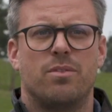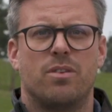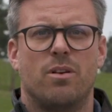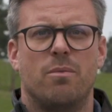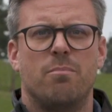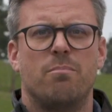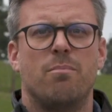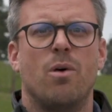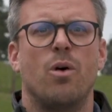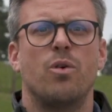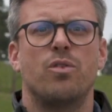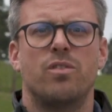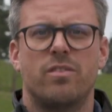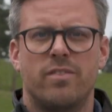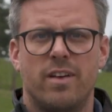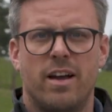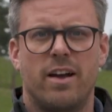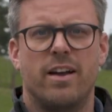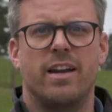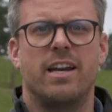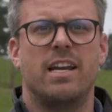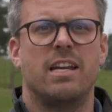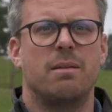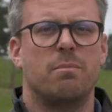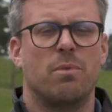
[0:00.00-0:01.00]
So most of our
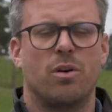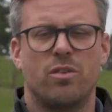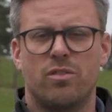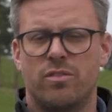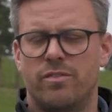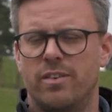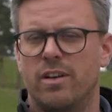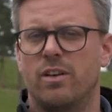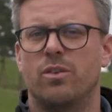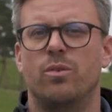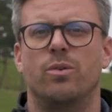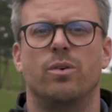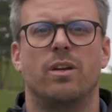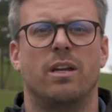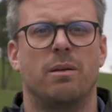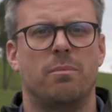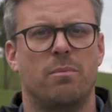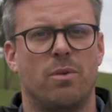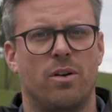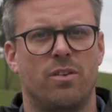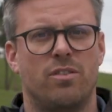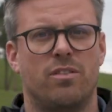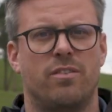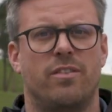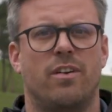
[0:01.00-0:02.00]
heating, most of our cooking,
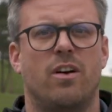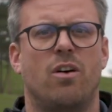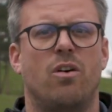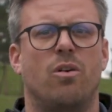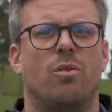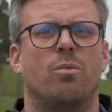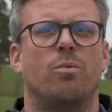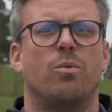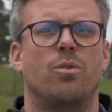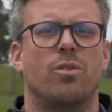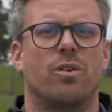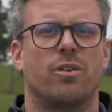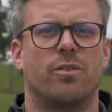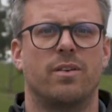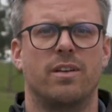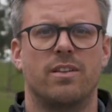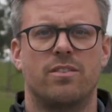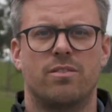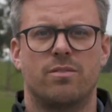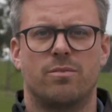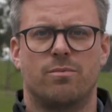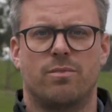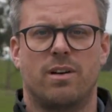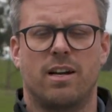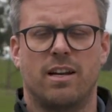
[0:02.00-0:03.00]
most of our hot water
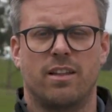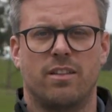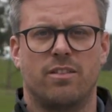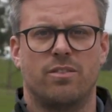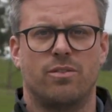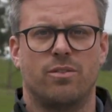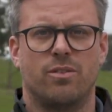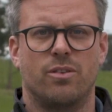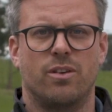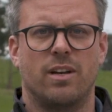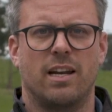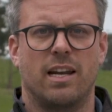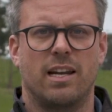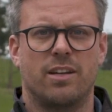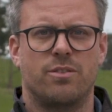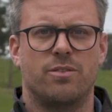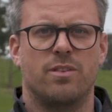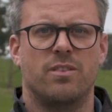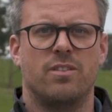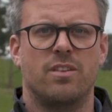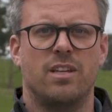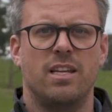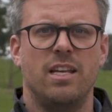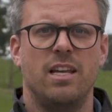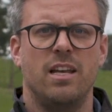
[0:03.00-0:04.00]
is running through
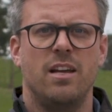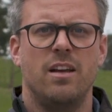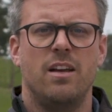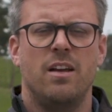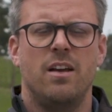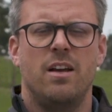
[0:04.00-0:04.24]
electricity.